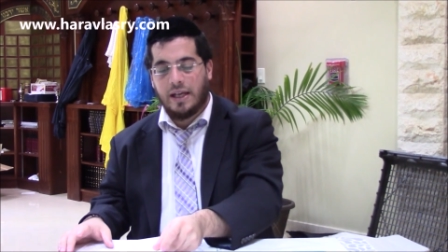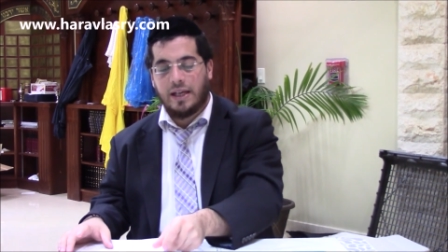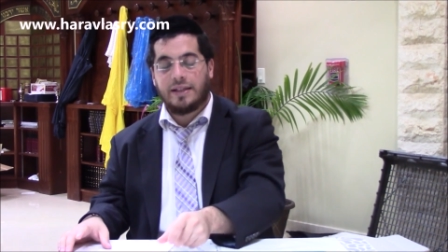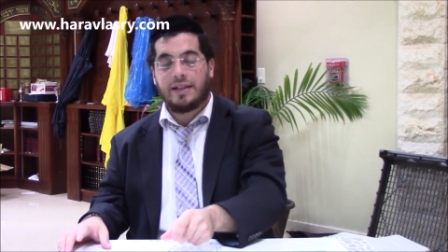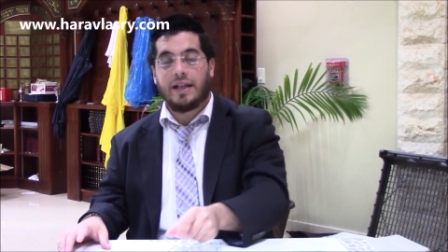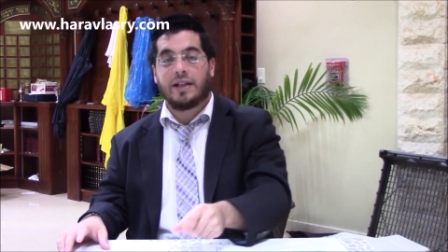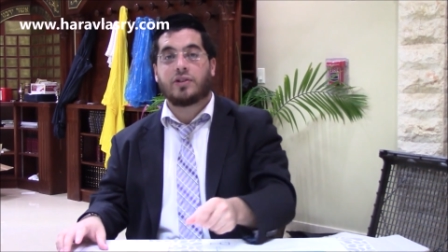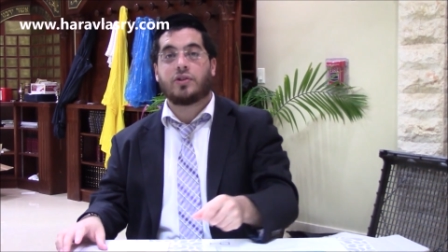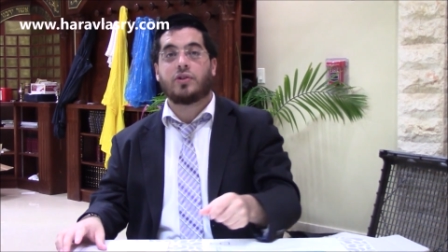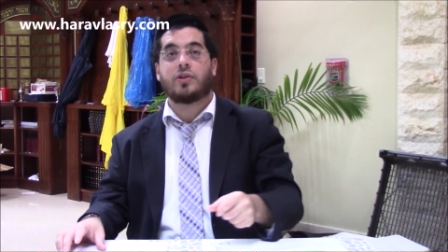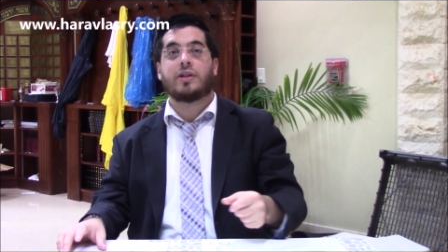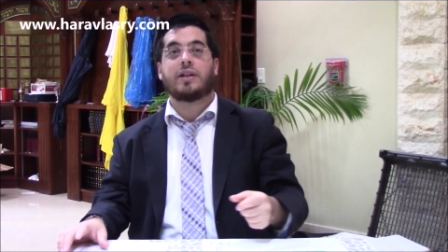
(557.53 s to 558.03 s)

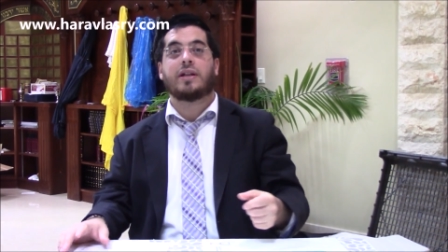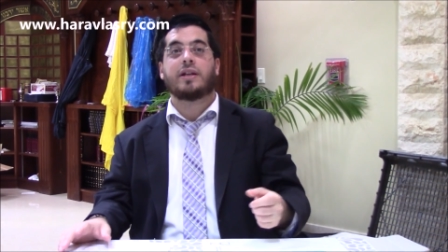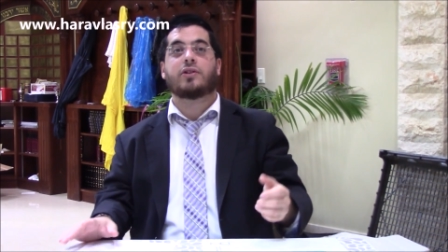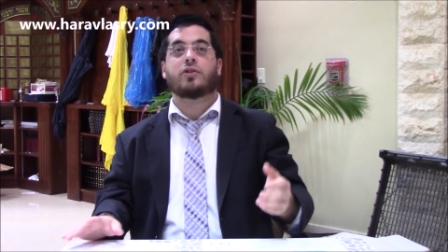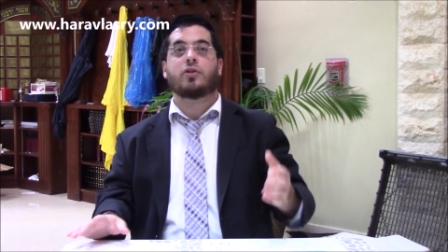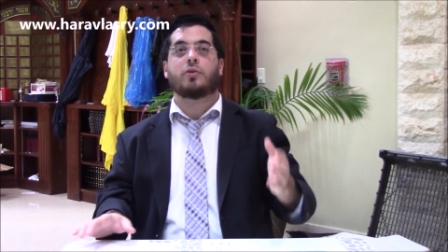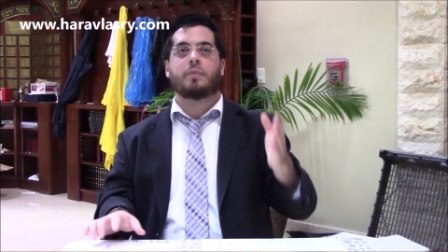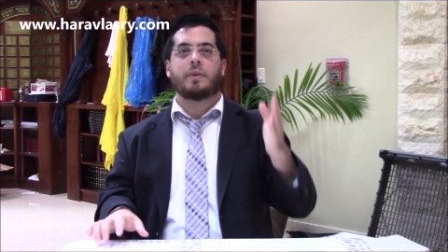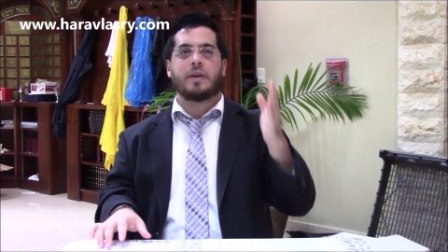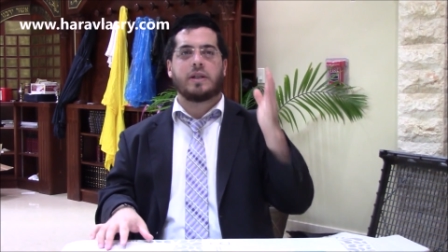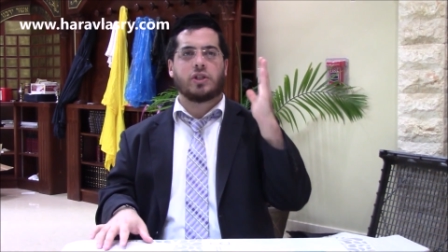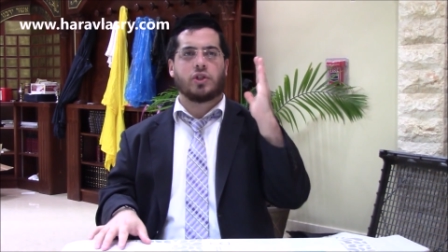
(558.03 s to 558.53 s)
that you need
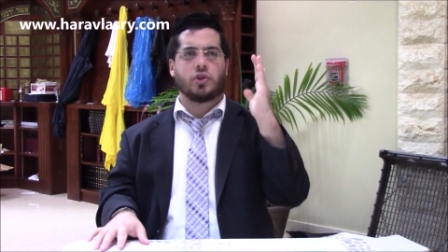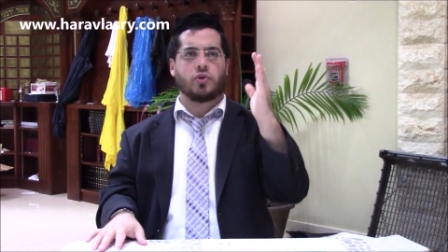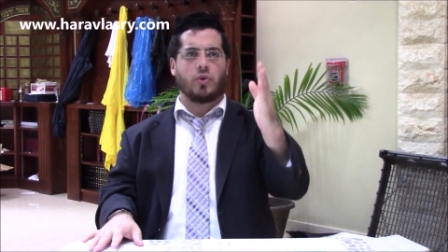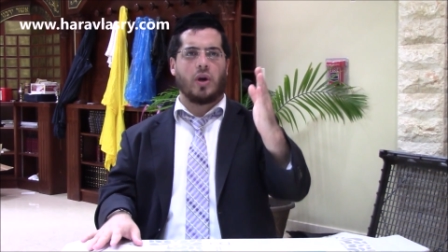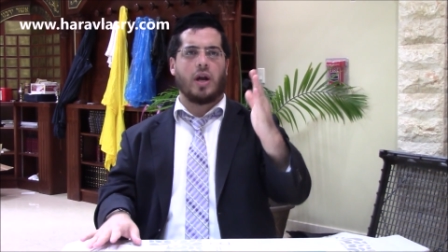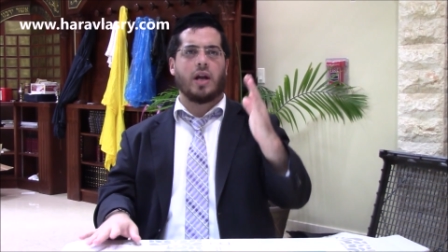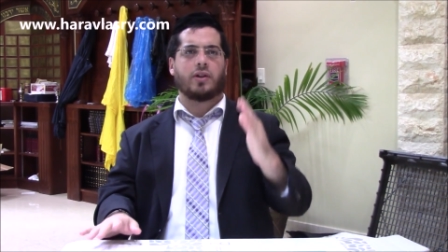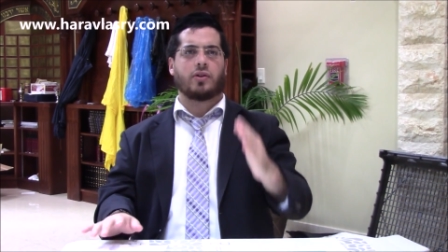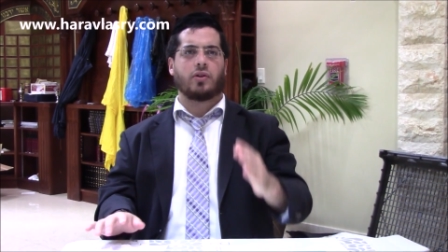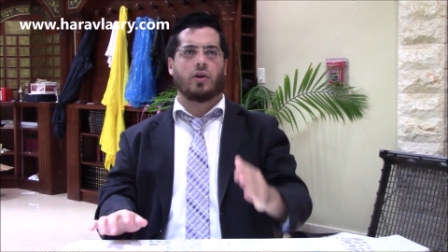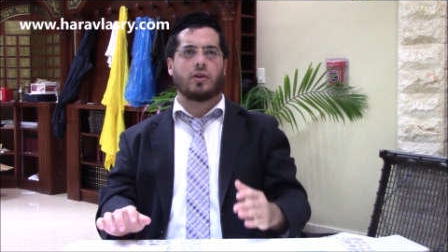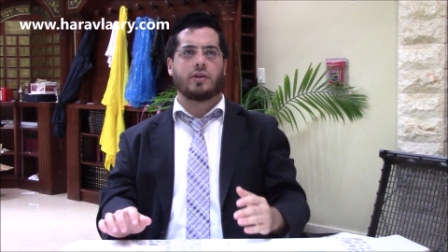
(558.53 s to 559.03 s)
to be
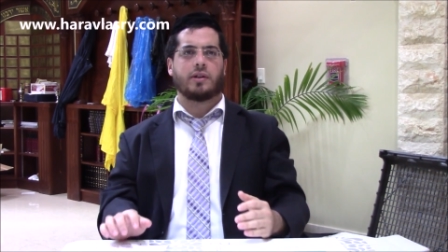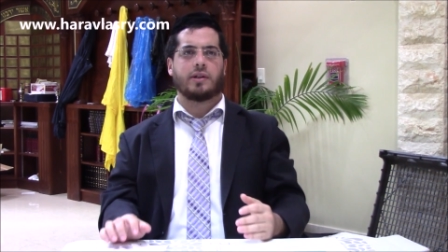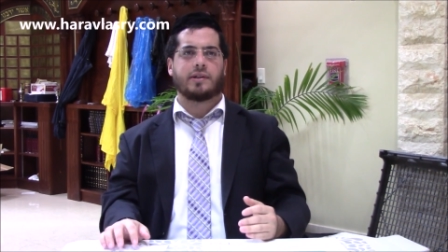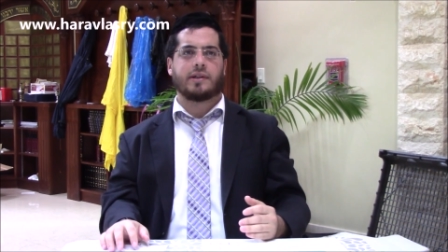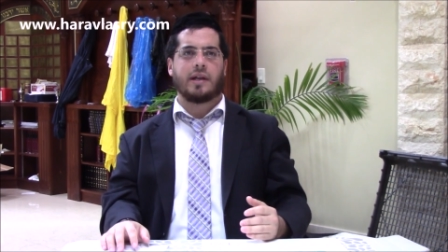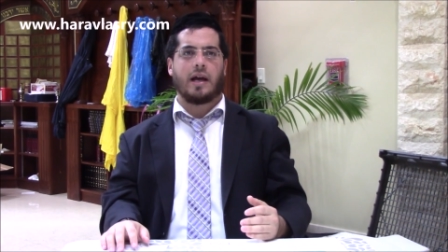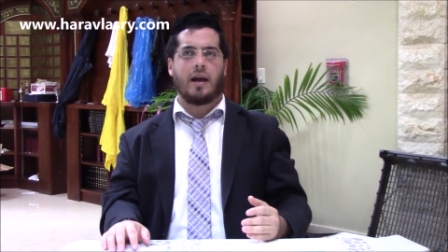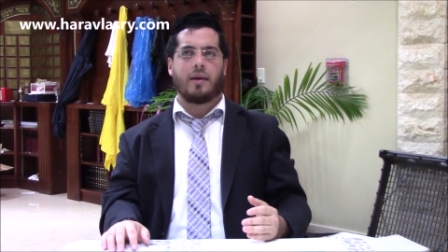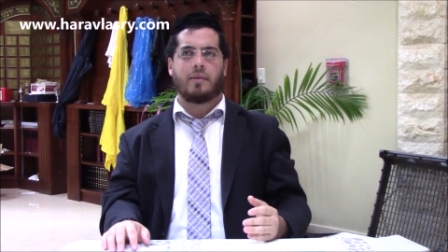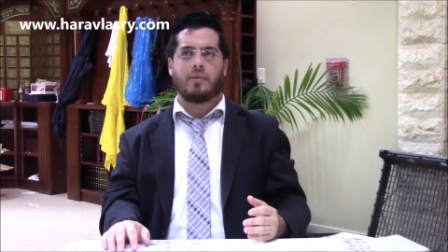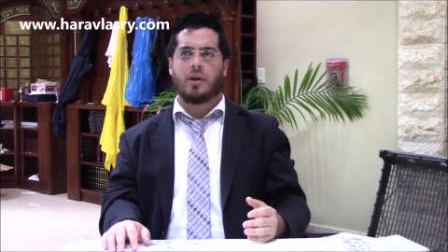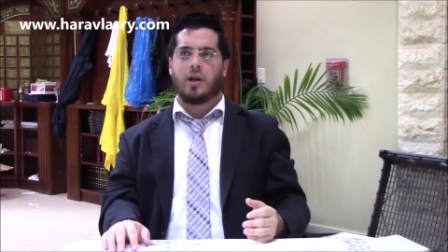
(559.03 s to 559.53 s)
straight all the
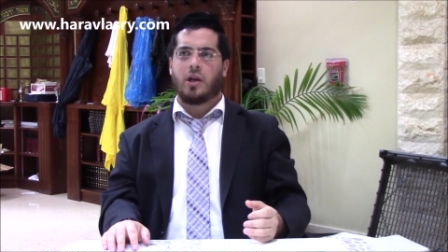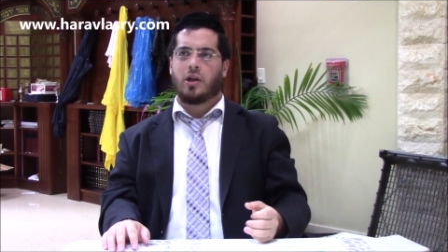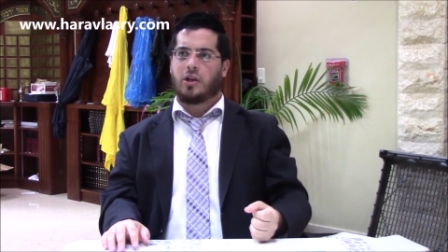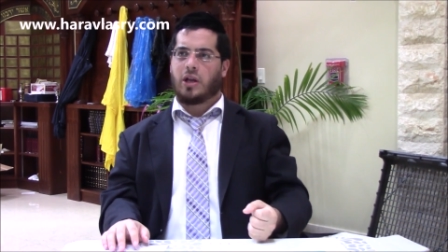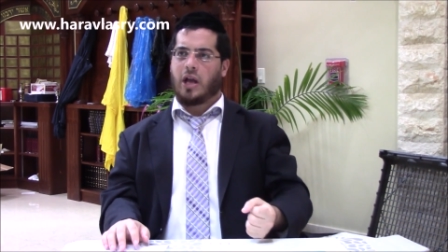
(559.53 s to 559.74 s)
time.